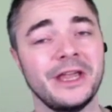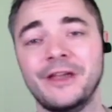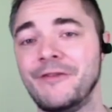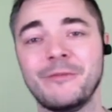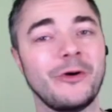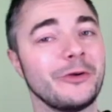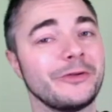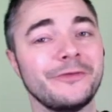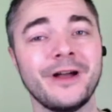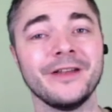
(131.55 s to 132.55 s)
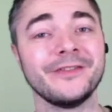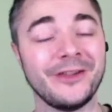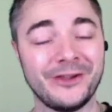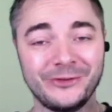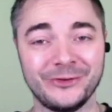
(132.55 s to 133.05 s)
If I'm going too
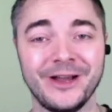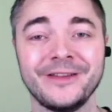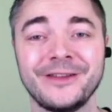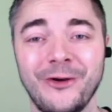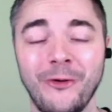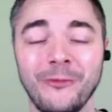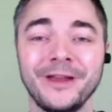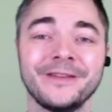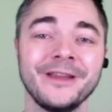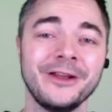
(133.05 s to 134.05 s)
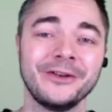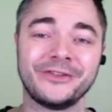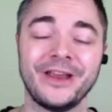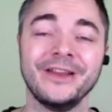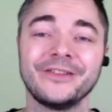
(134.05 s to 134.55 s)
fast, you guys can always
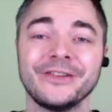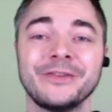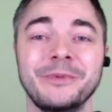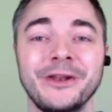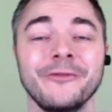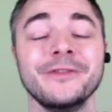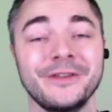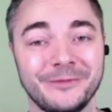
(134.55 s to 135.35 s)
change the speed of these